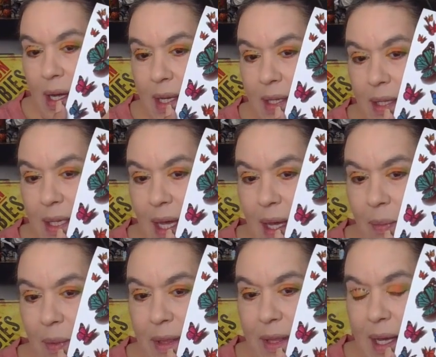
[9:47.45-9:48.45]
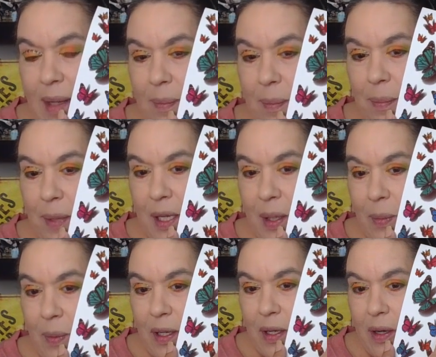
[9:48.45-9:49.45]
I think I want that big
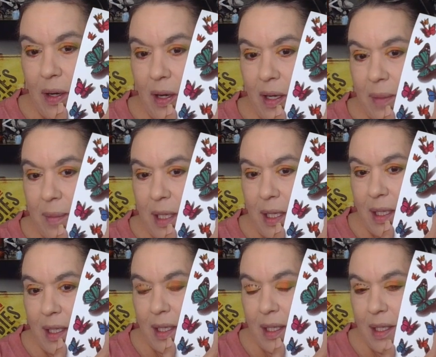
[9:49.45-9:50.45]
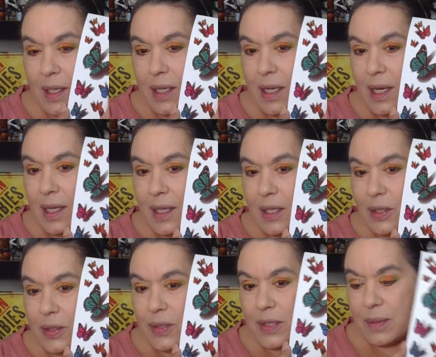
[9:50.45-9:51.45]
one on me and then
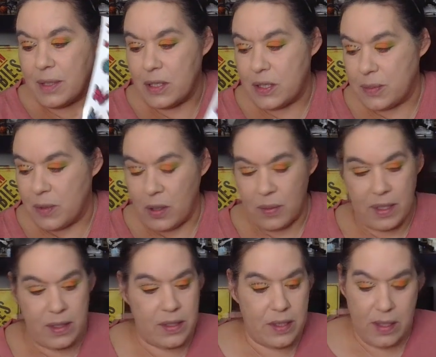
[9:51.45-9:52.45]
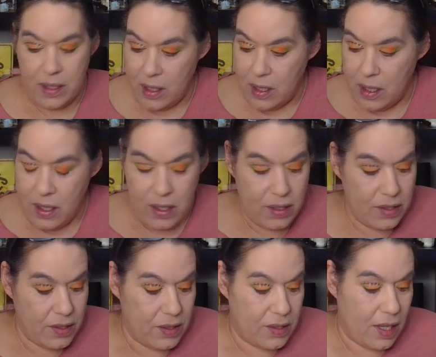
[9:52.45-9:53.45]
do some of the small ones.
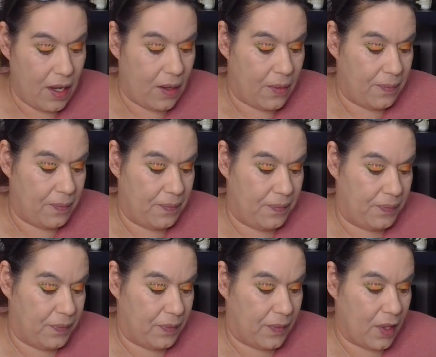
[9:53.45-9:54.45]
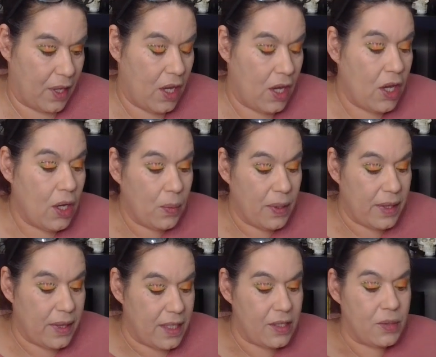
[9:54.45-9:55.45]
So,
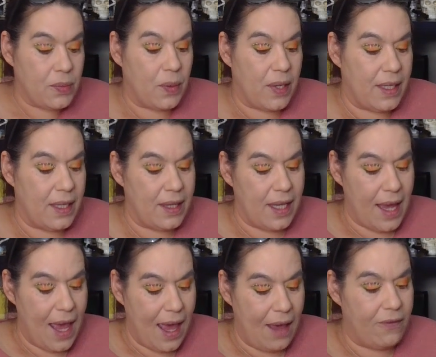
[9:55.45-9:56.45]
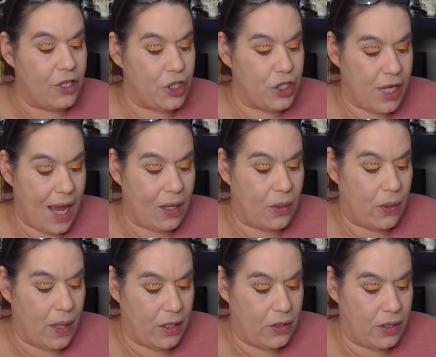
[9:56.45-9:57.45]
with this one, they have a
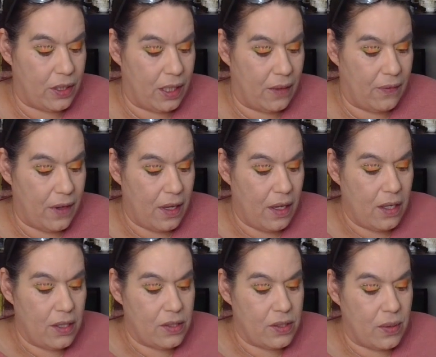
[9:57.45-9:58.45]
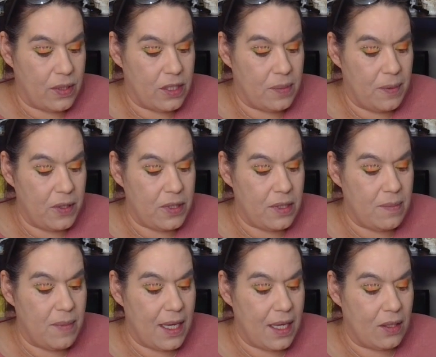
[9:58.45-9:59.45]
shadow underneath. So it's supposed to
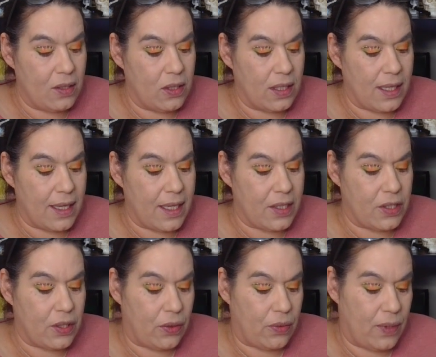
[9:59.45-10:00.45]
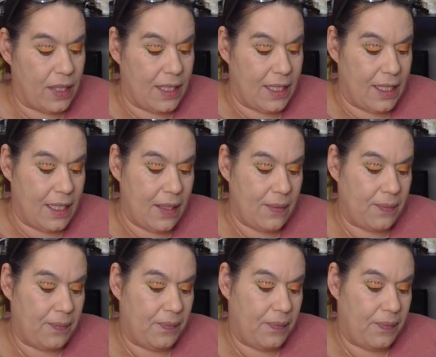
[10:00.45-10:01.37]
make it look like it's 3D.